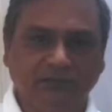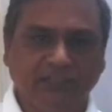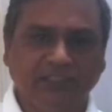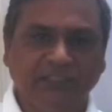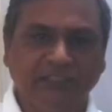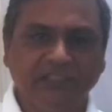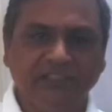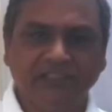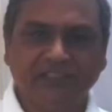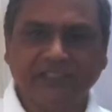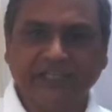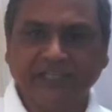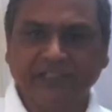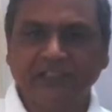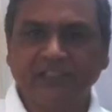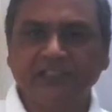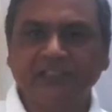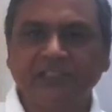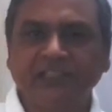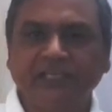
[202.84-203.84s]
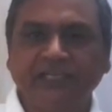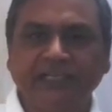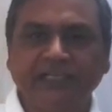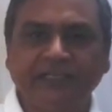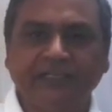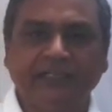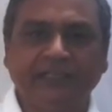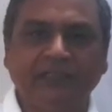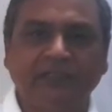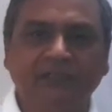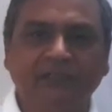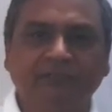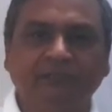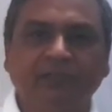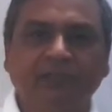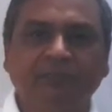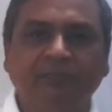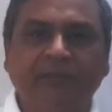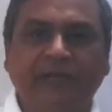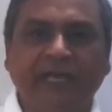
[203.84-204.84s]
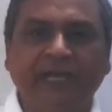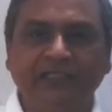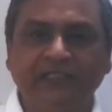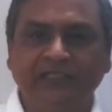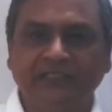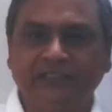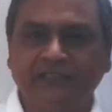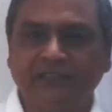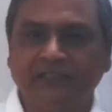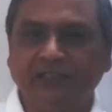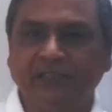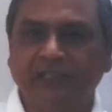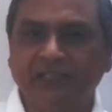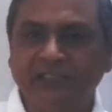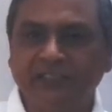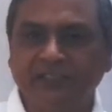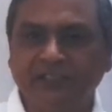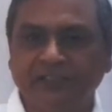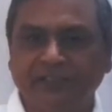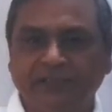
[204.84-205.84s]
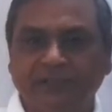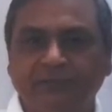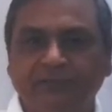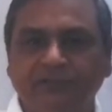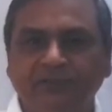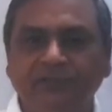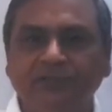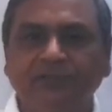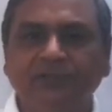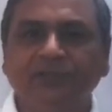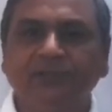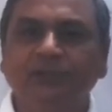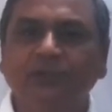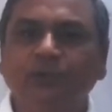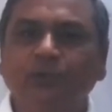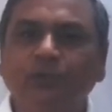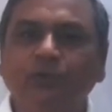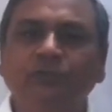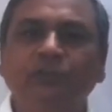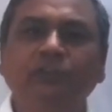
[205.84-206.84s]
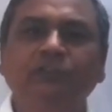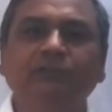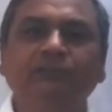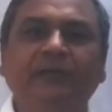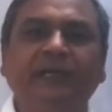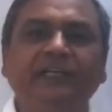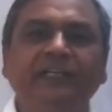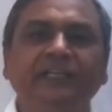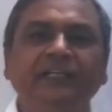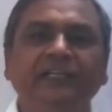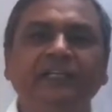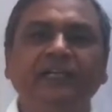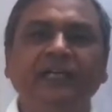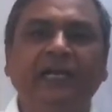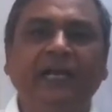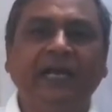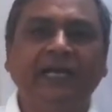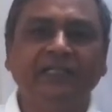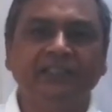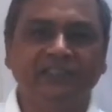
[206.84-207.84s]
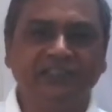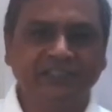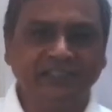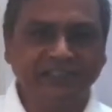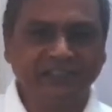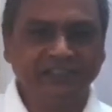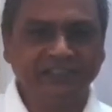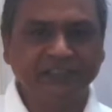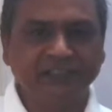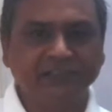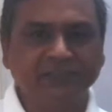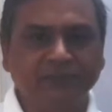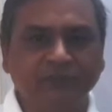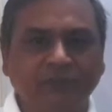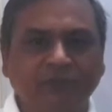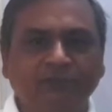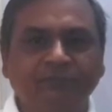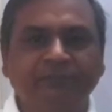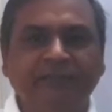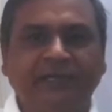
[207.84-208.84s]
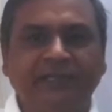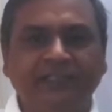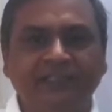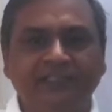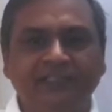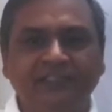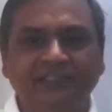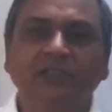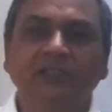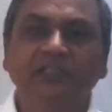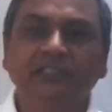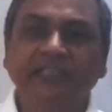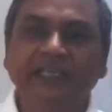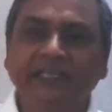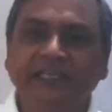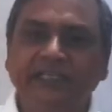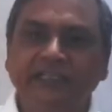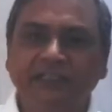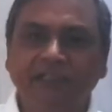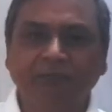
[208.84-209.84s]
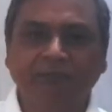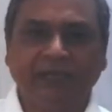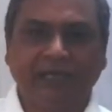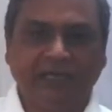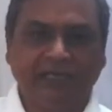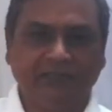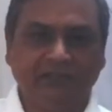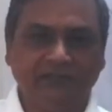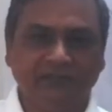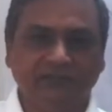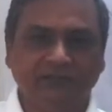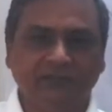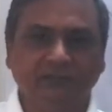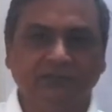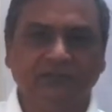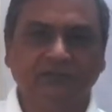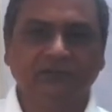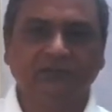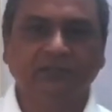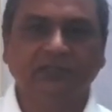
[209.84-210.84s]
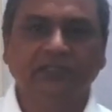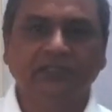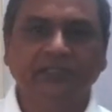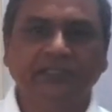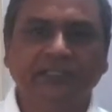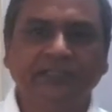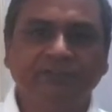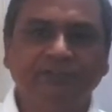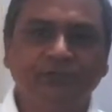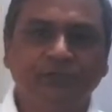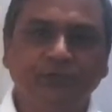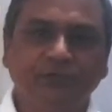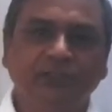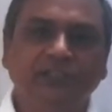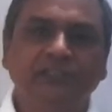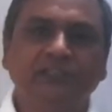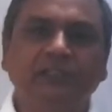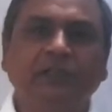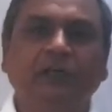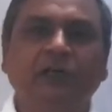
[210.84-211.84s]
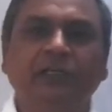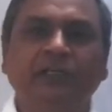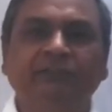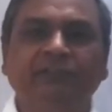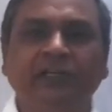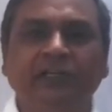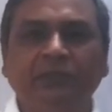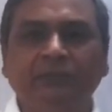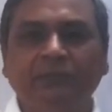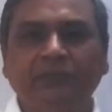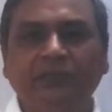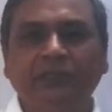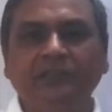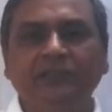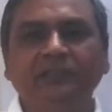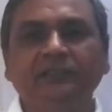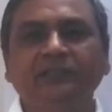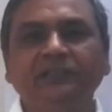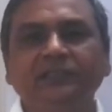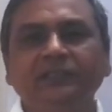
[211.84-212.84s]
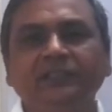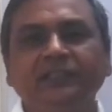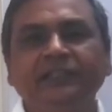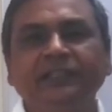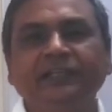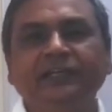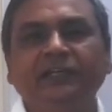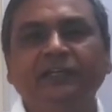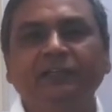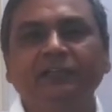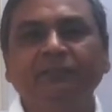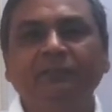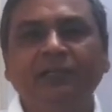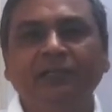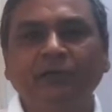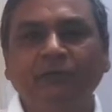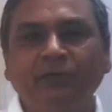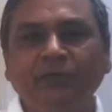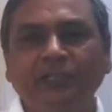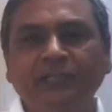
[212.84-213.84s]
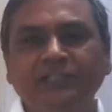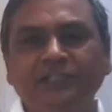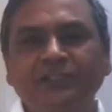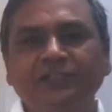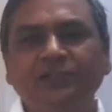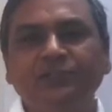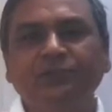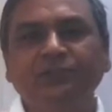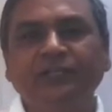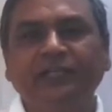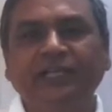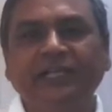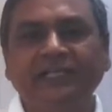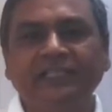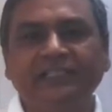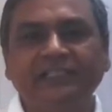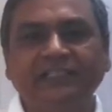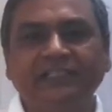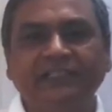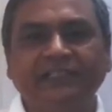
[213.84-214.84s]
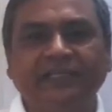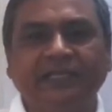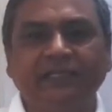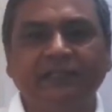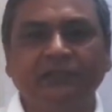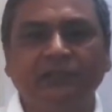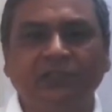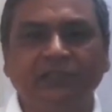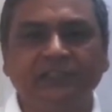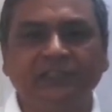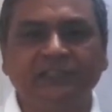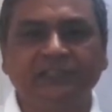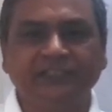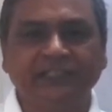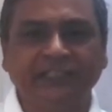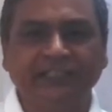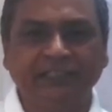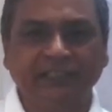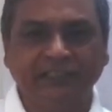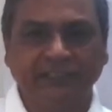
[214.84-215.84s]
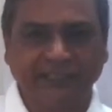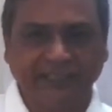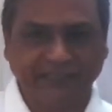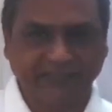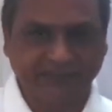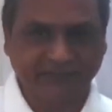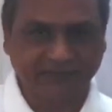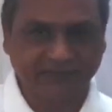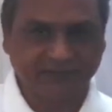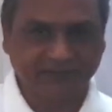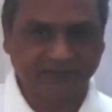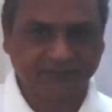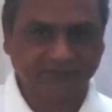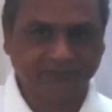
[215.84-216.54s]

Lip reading: In stagnation areas where plaque is undisturbed, growth of bacteria and secretions of matrix thicken the plaque. If sugars are available, they are metabolized to the acid that causes dental caries.